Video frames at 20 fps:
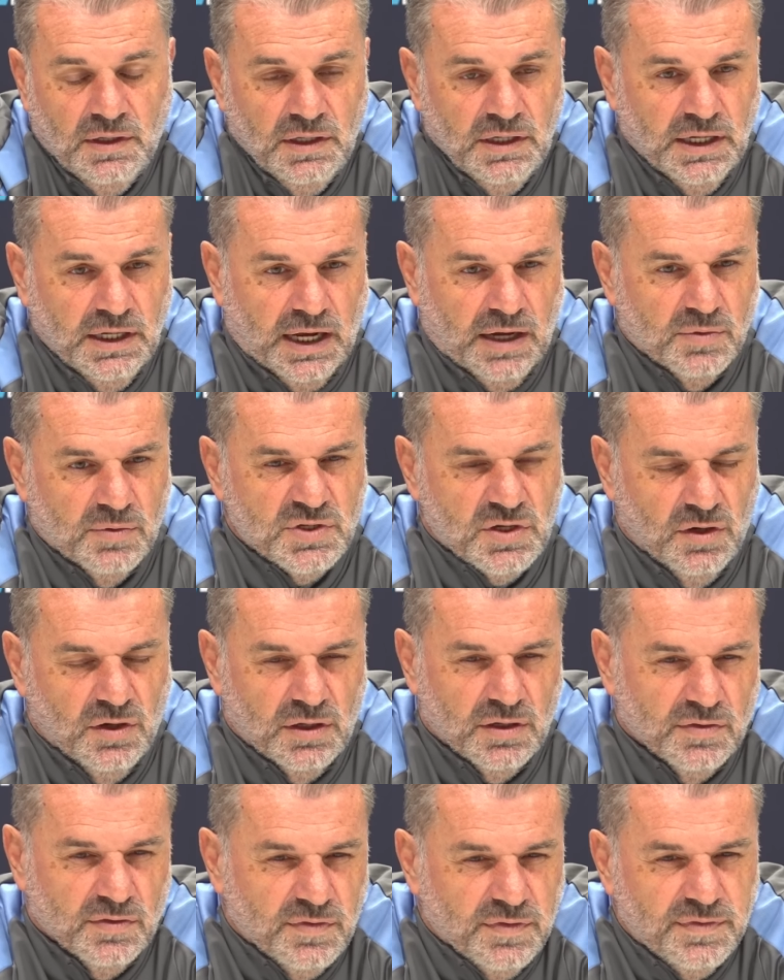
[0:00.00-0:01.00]
It was
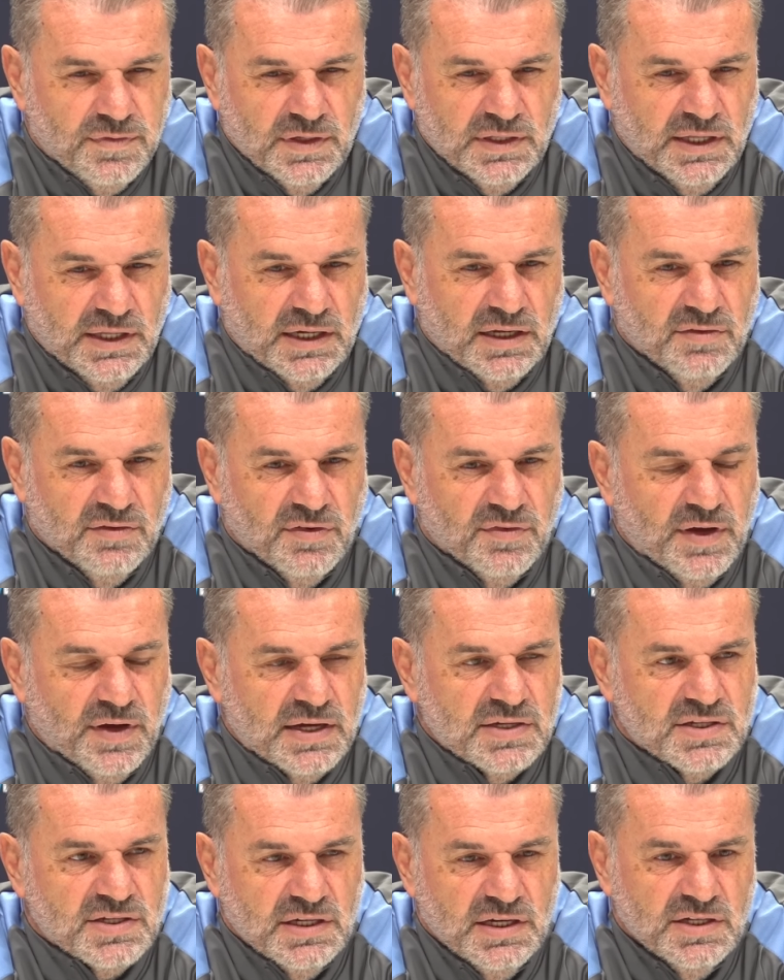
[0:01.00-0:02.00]
kind of indicative of
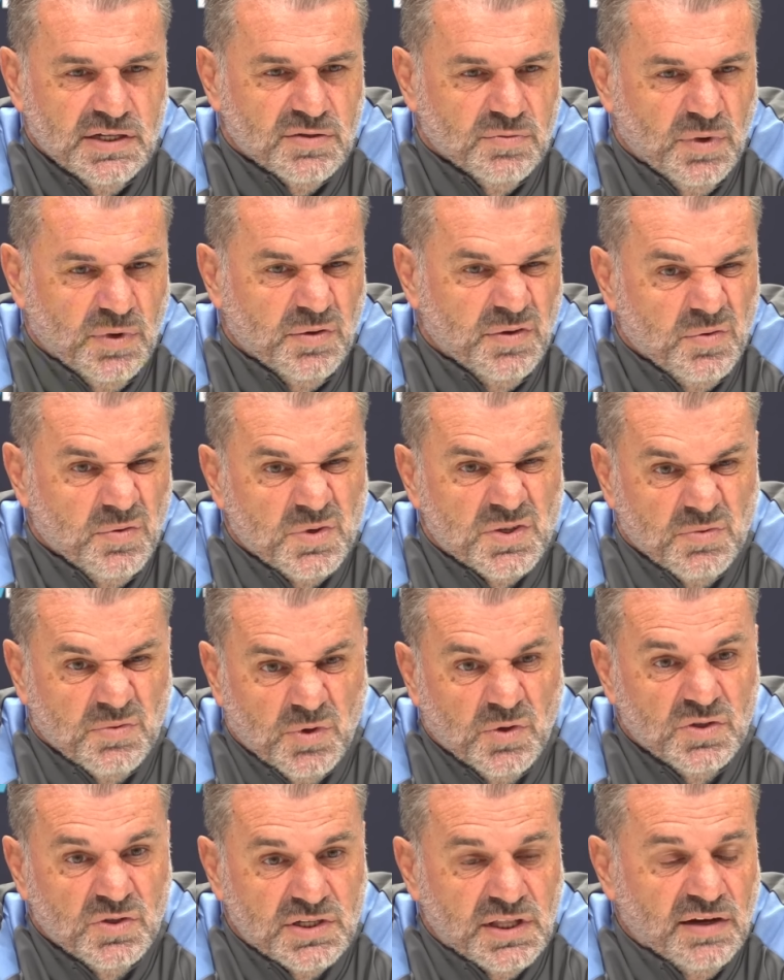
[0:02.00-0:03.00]
our season where there was some
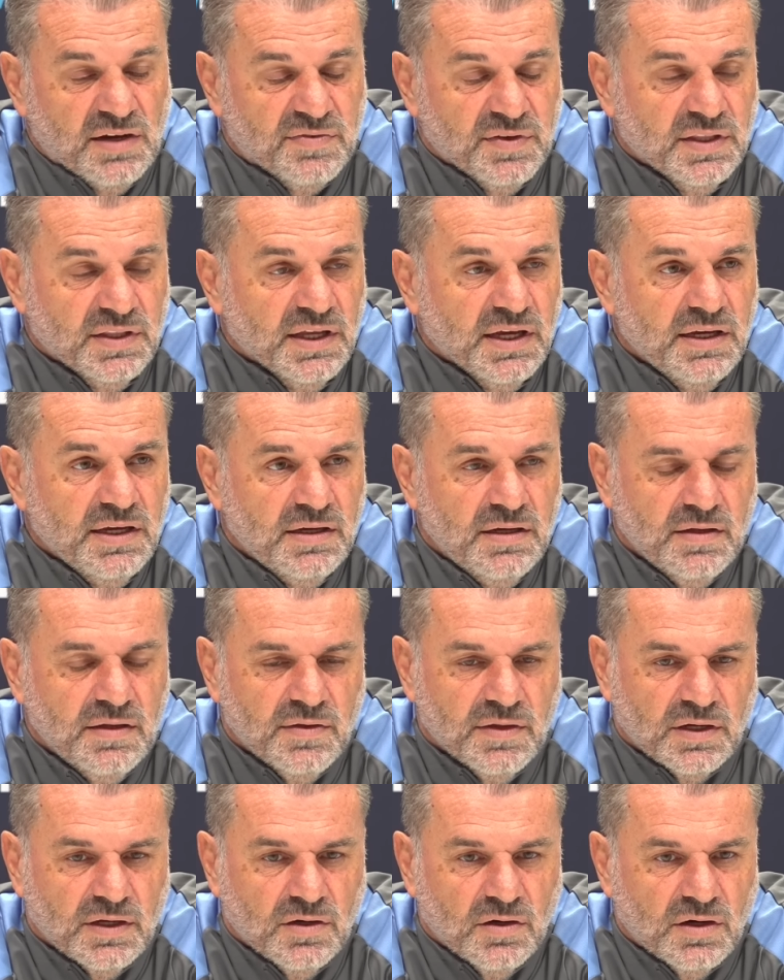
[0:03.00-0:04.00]
good stuff in there
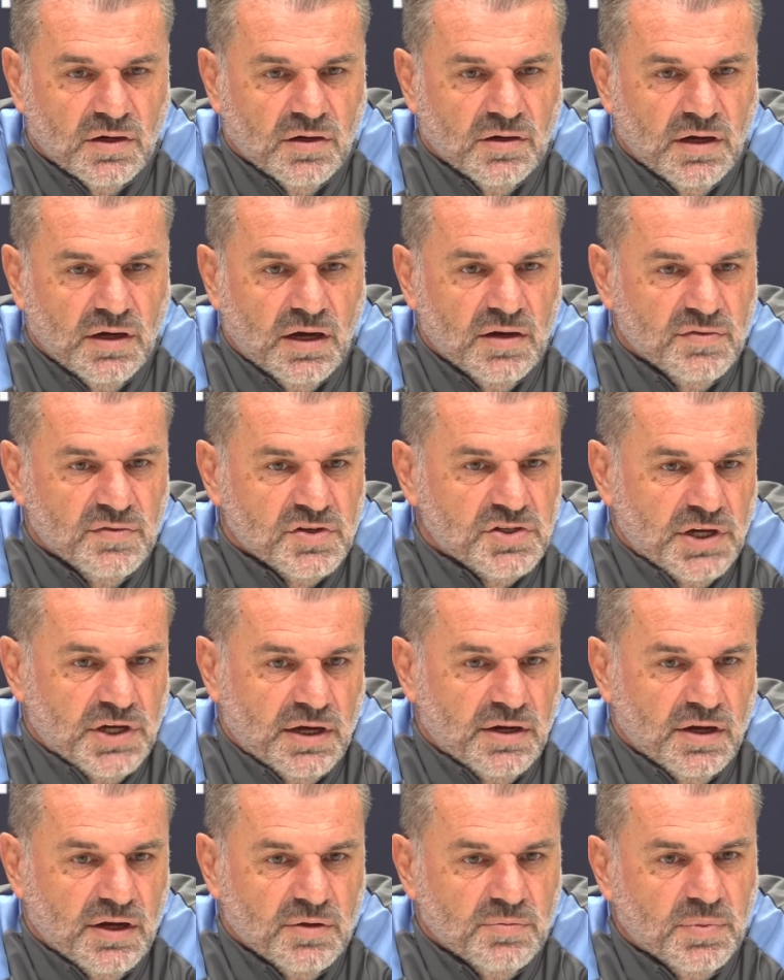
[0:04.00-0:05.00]
that got
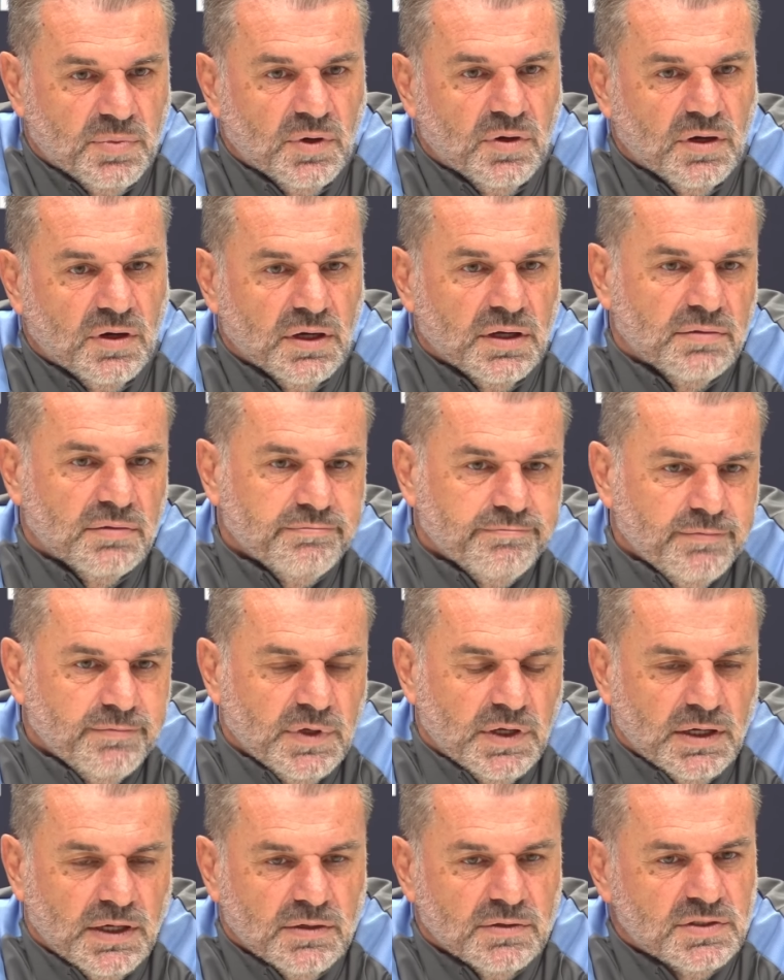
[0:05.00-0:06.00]
overshadowed by,
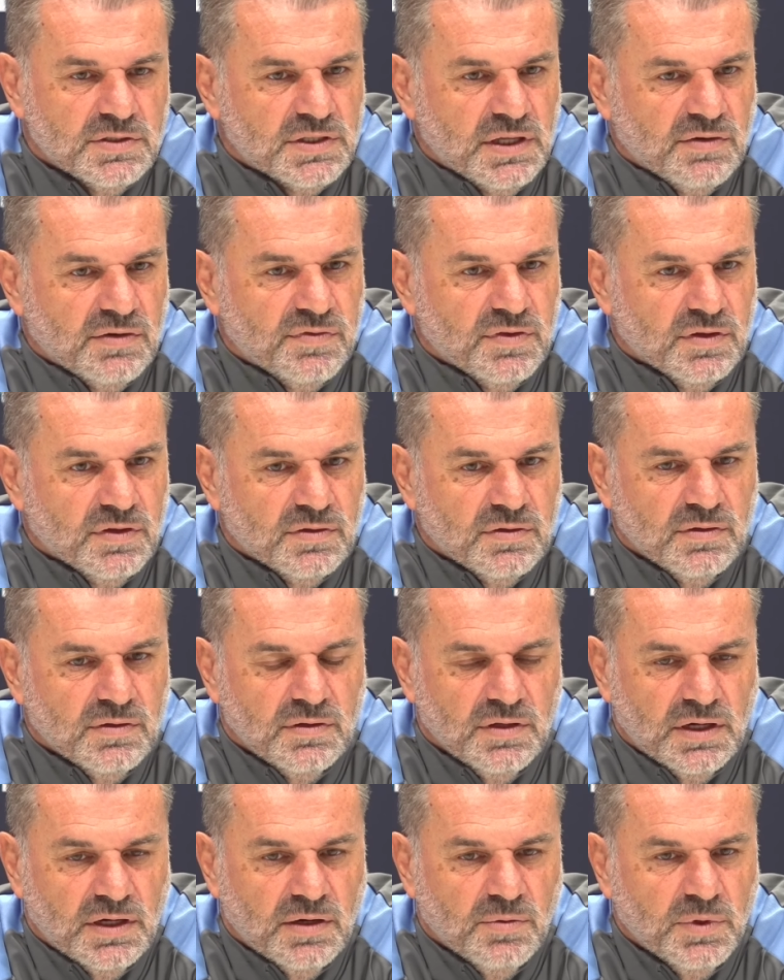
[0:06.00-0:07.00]
stuff that,
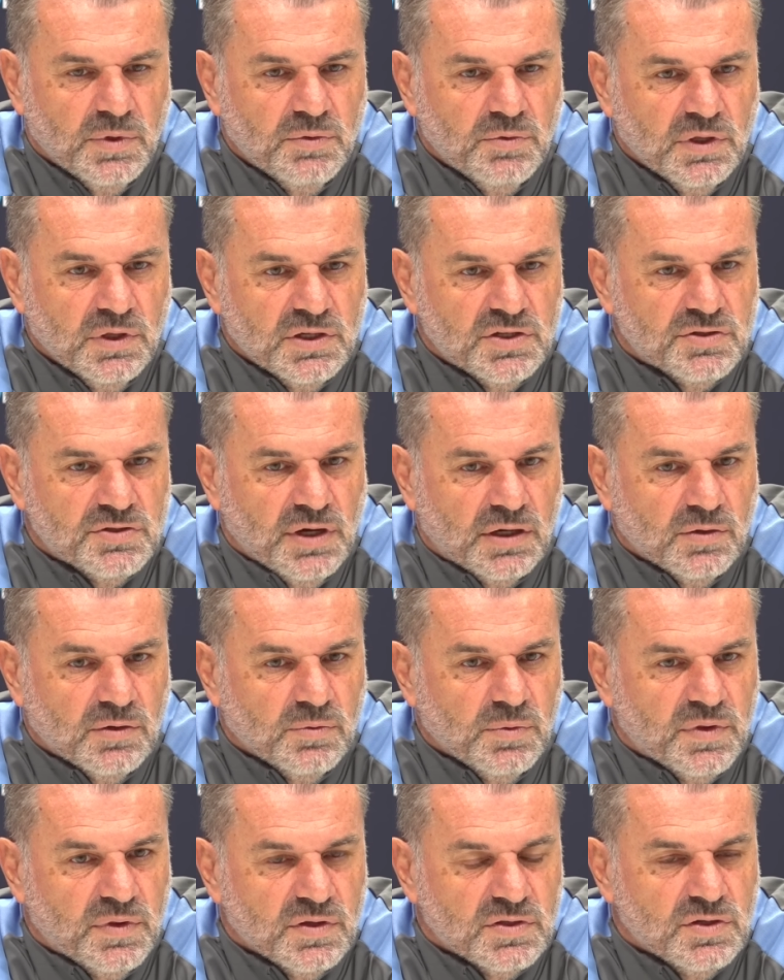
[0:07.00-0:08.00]
we really
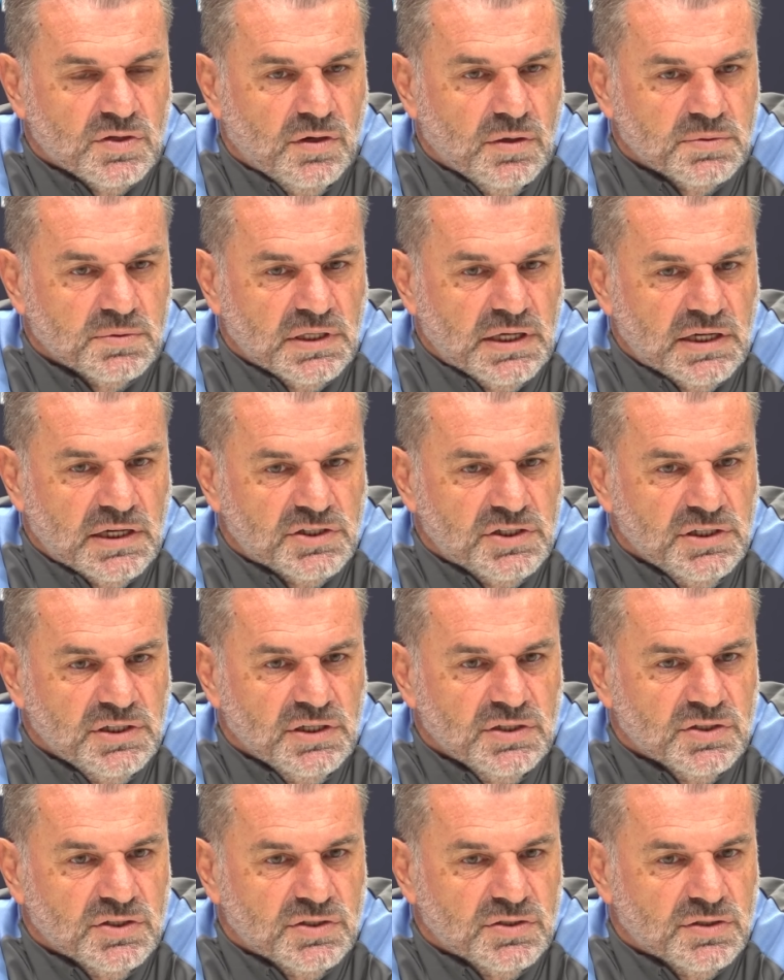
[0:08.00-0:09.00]
struggled with at times last
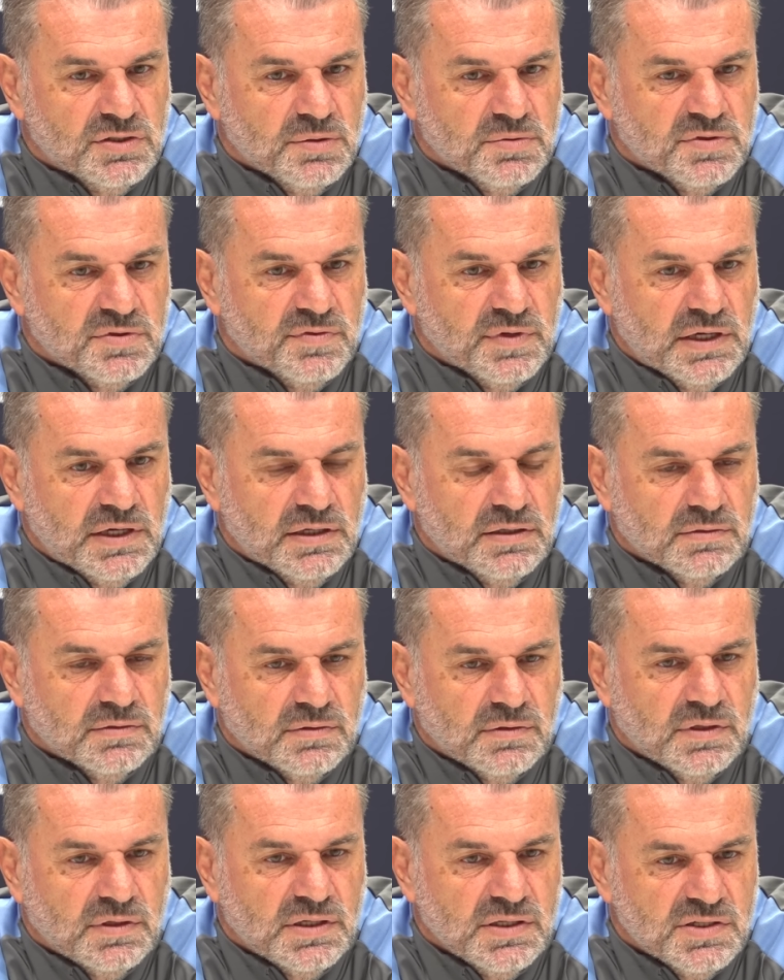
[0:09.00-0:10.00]
year just in terms of our
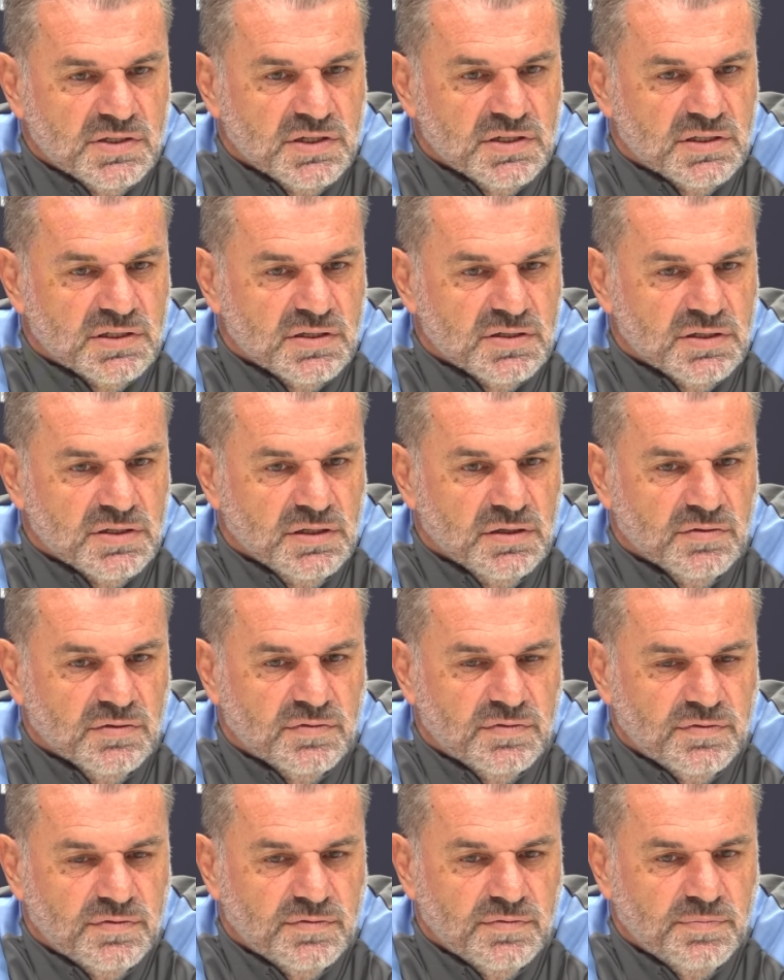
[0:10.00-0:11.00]
consistency of
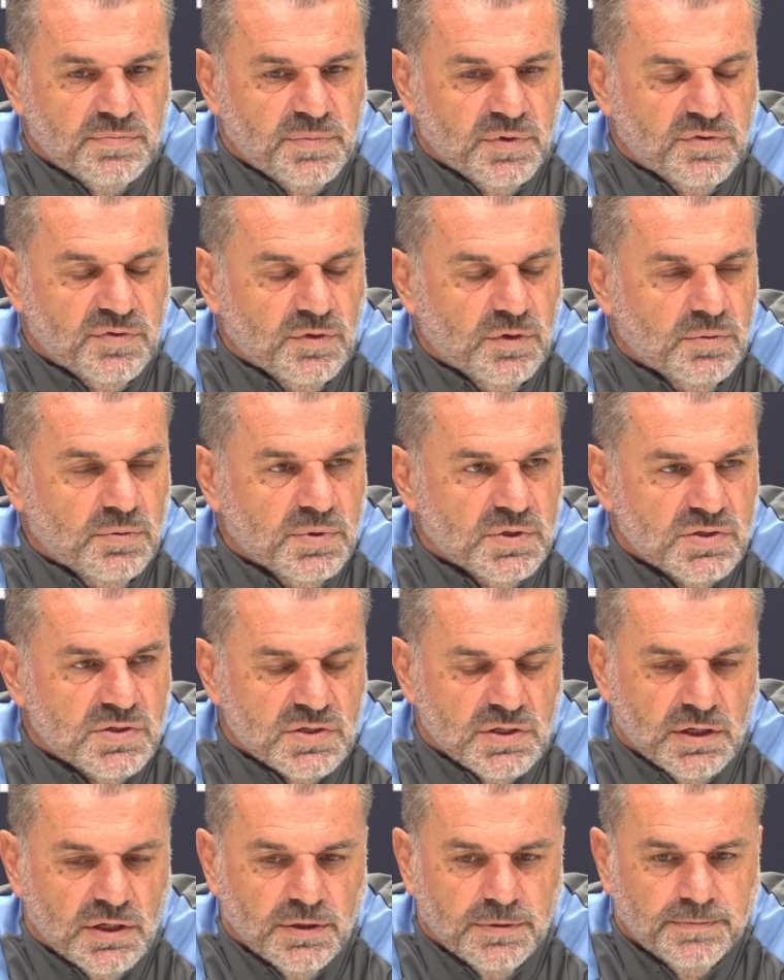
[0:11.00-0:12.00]
performance.
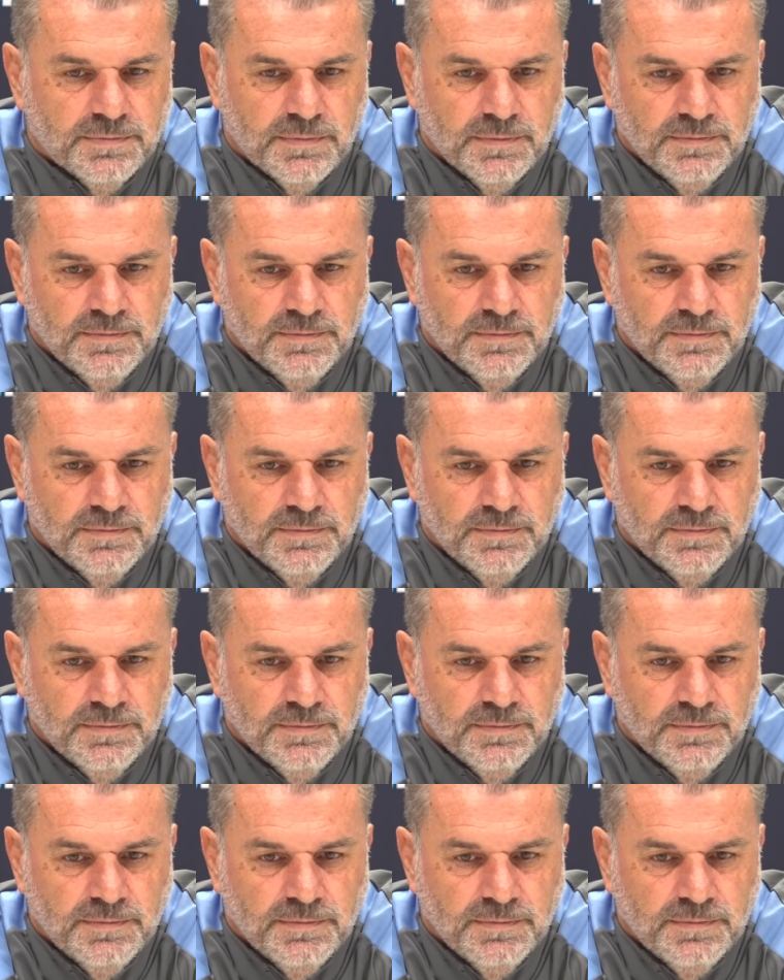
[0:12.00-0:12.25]
So,